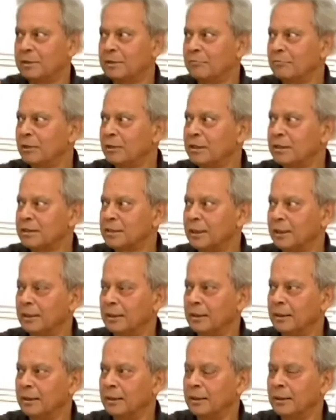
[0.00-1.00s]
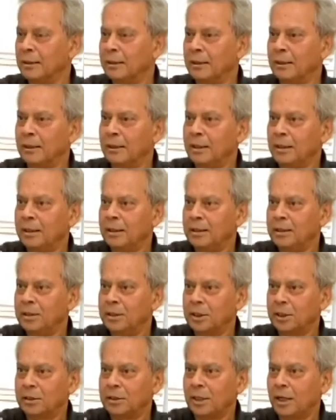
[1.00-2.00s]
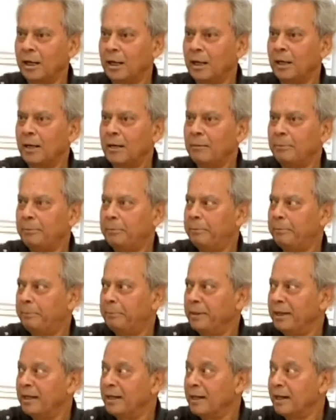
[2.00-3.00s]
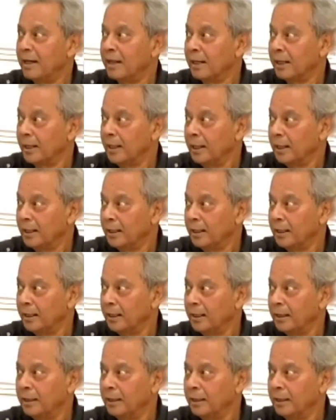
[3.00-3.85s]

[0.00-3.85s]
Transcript: This is what they said: Yatha pinde